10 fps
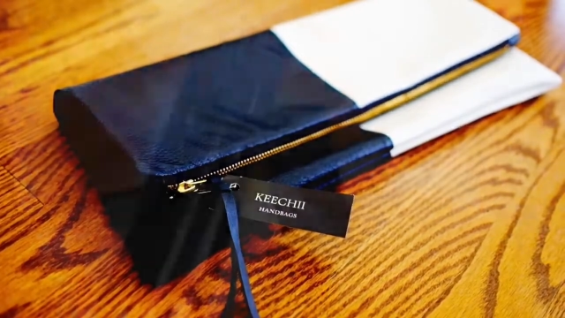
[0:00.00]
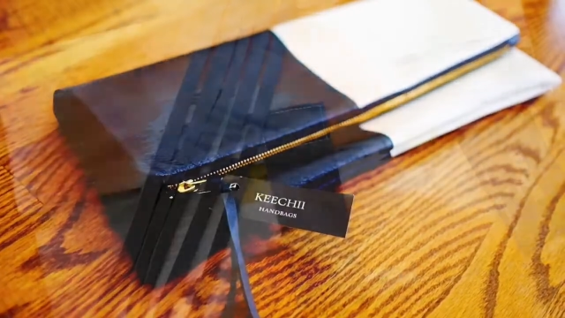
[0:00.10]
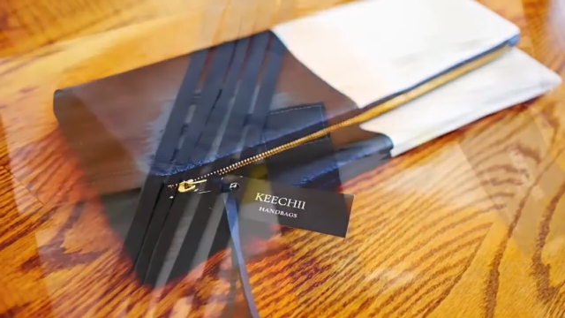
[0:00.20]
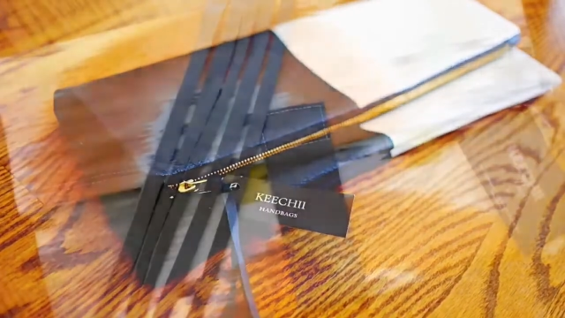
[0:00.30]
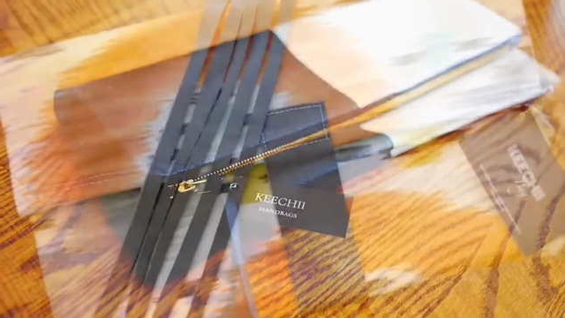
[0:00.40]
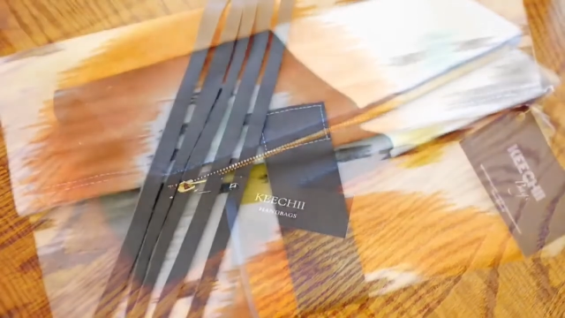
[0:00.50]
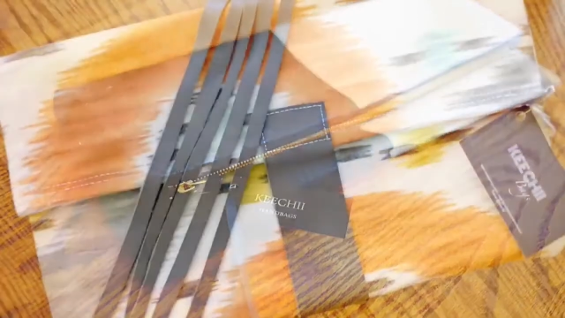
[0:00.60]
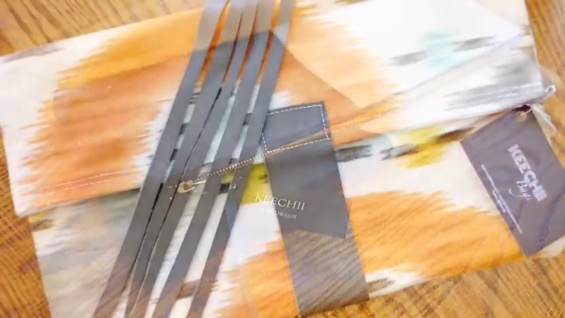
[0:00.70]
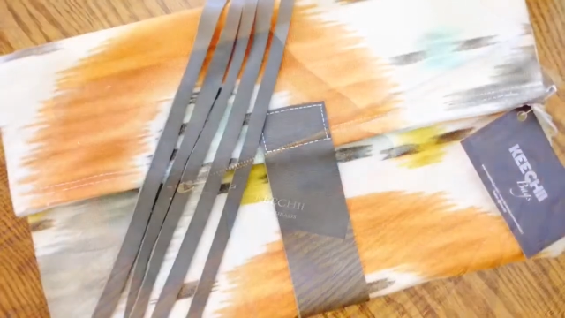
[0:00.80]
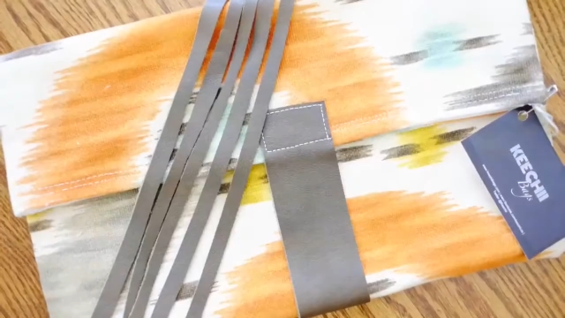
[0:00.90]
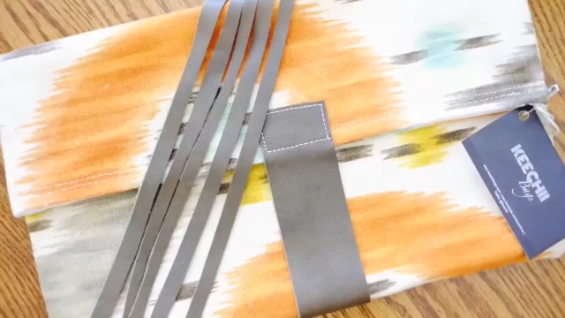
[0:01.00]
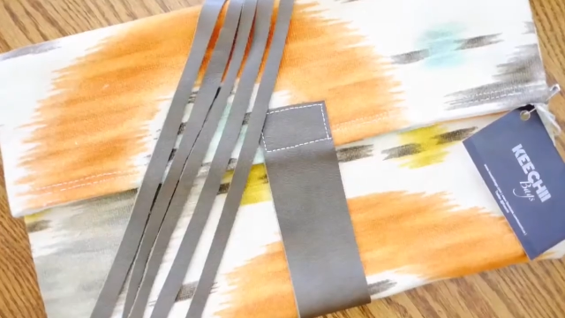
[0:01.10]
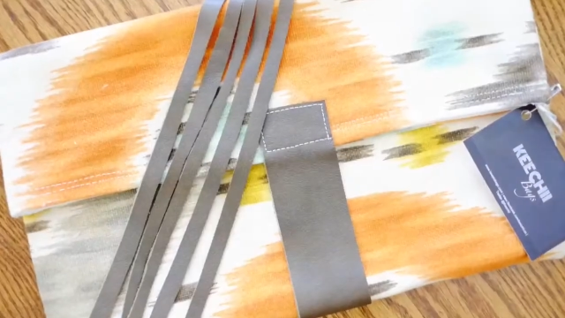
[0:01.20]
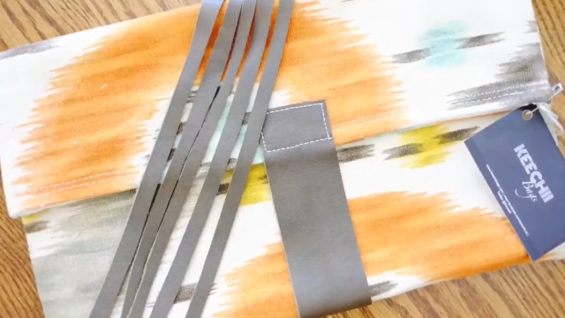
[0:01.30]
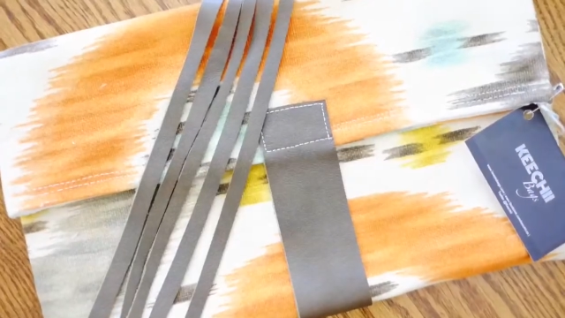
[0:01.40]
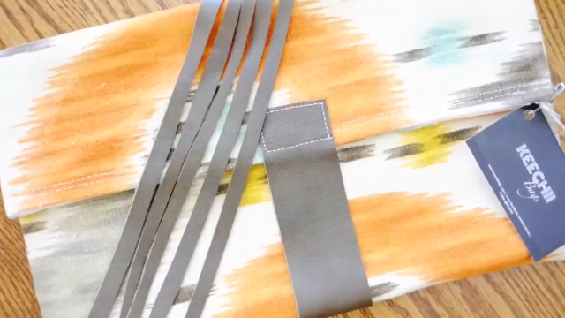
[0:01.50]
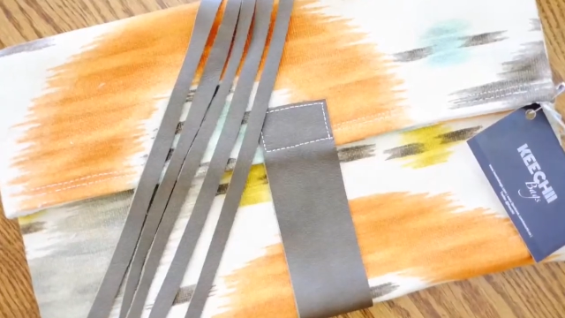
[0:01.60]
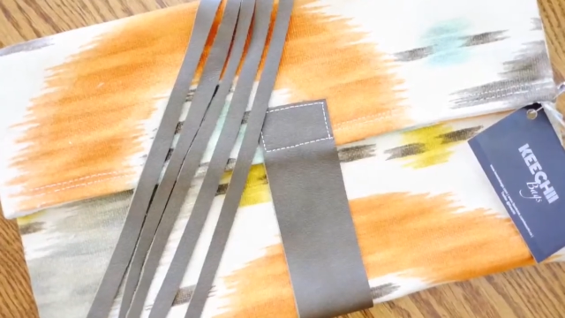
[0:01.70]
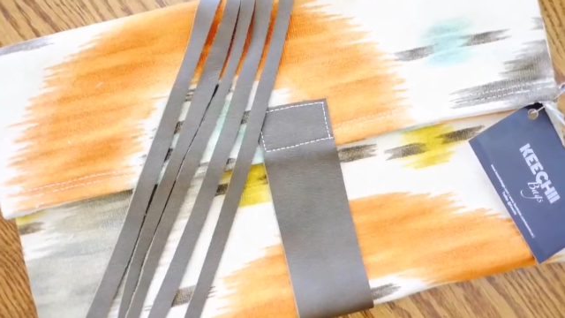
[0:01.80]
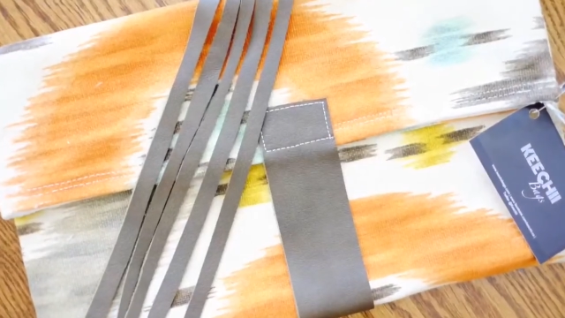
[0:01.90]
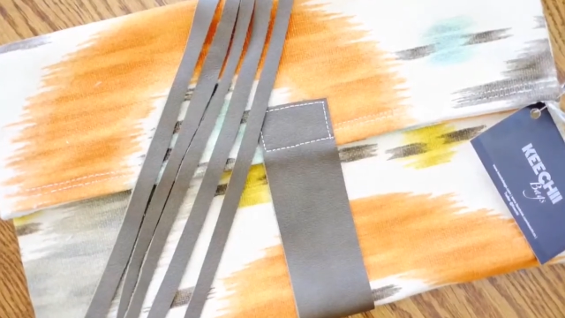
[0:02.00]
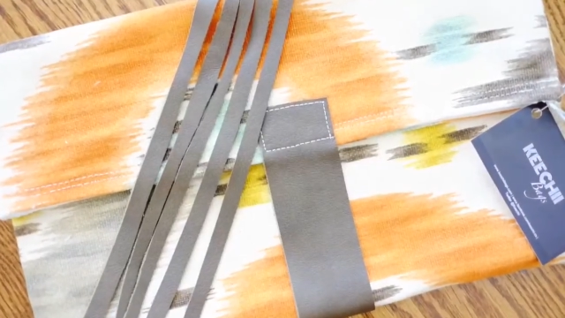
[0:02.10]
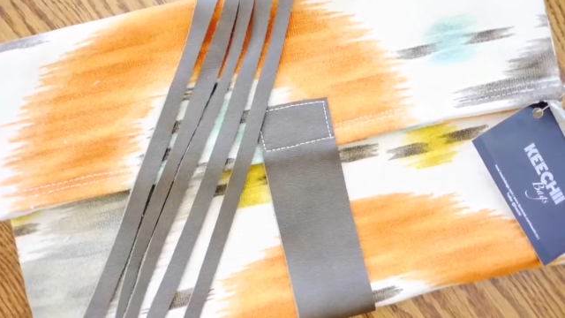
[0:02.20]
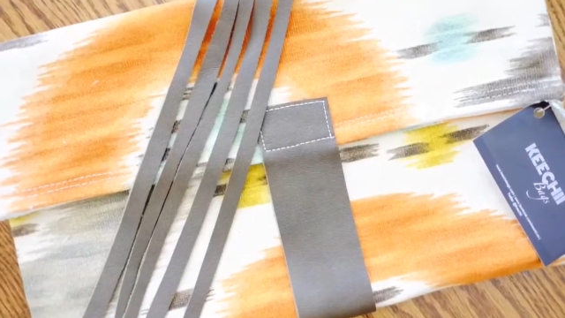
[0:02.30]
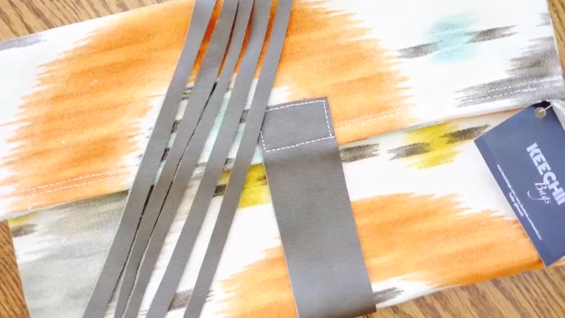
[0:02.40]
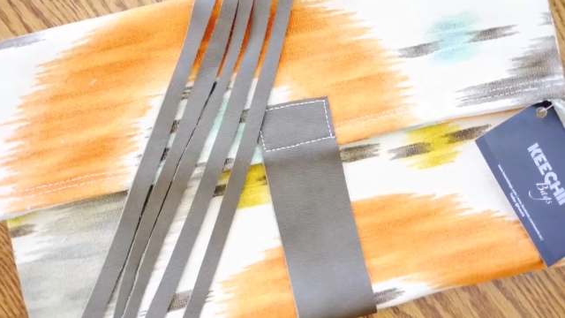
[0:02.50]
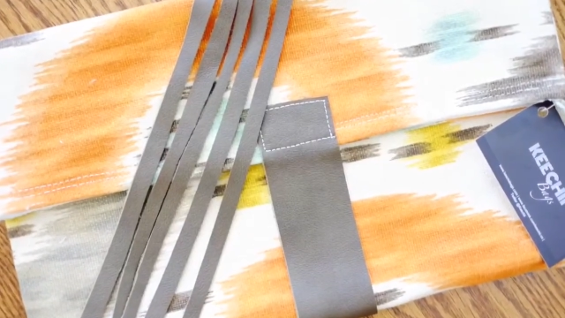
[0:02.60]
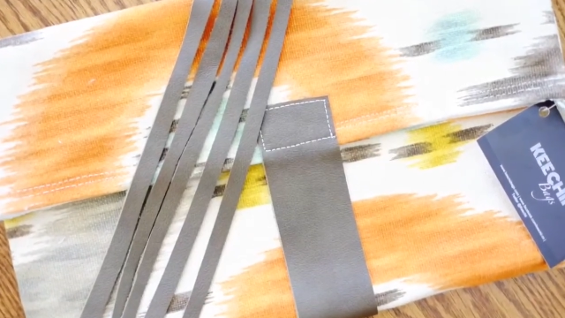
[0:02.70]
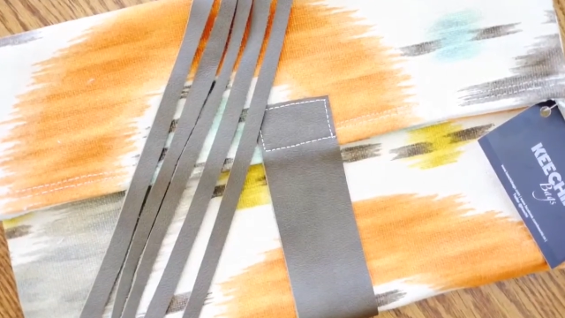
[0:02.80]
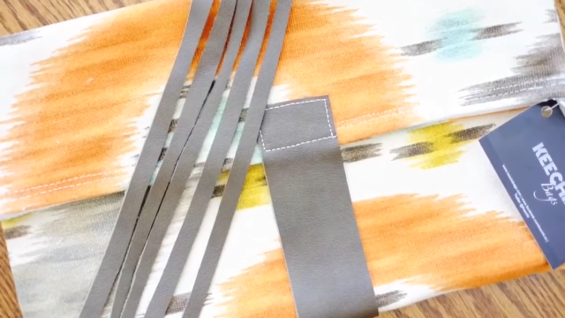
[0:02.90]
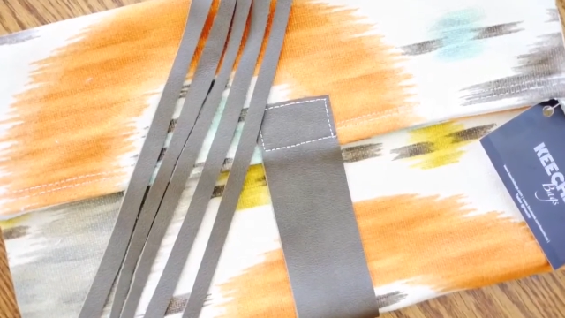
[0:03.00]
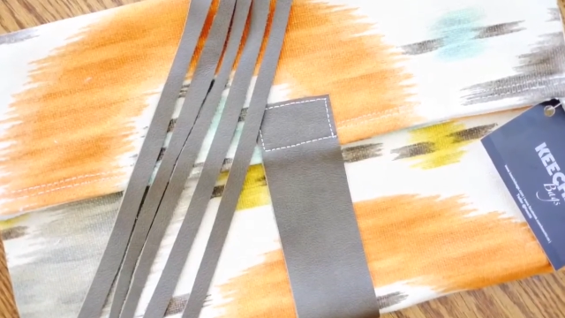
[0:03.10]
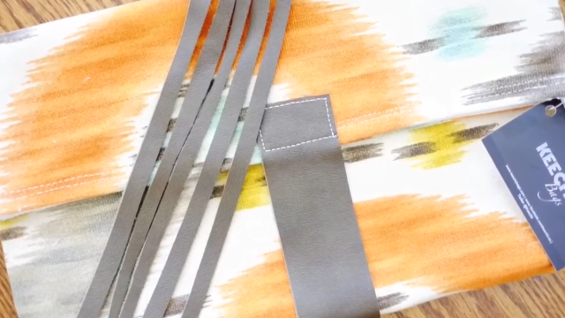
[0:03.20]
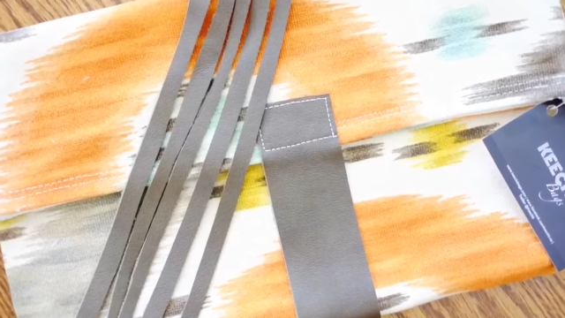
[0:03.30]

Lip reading: Nobody's mouth can be seen.